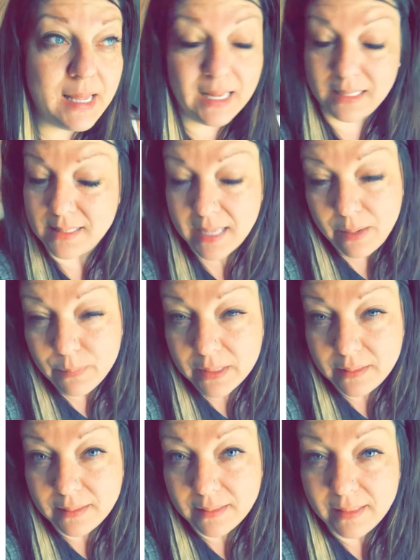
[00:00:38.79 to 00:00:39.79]

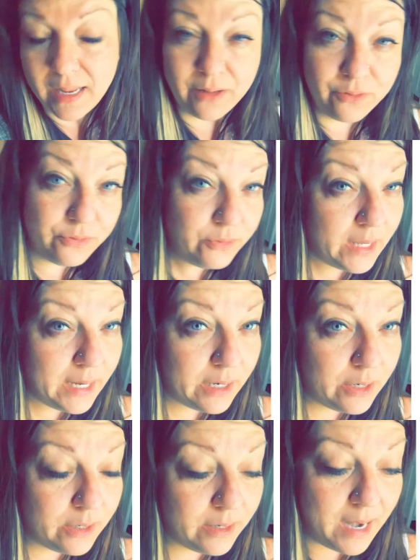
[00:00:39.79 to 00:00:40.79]
excitement and
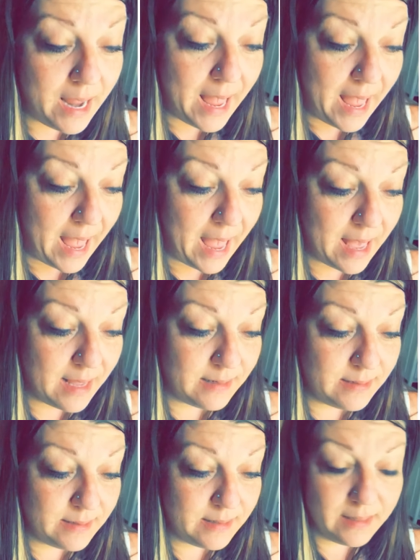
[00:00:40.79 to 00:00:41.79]
flair
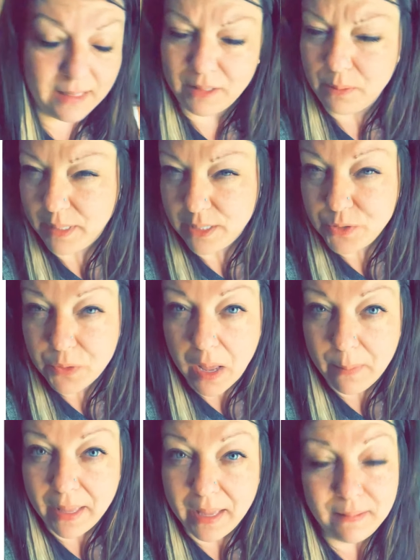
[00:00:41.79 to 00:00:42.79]
and a little bit of
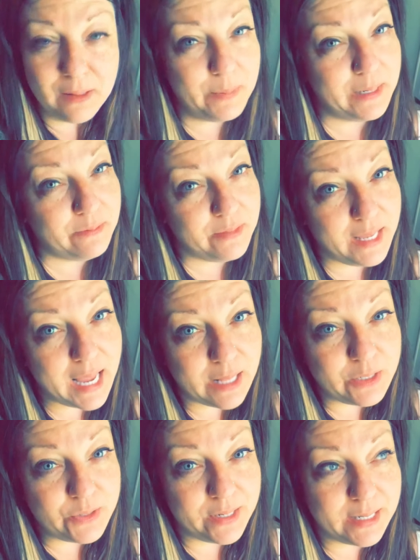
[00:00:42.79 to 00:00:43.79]
drama, a little bit of
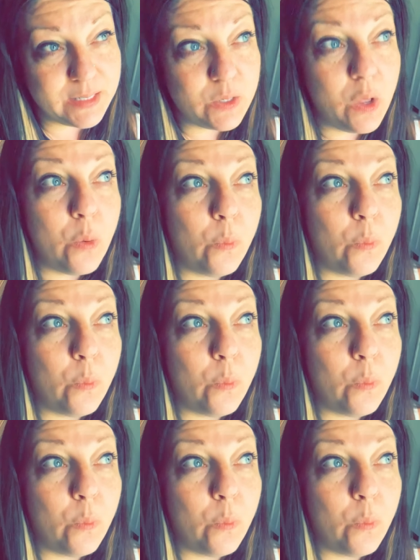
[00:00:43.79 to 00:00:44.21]
theatrics.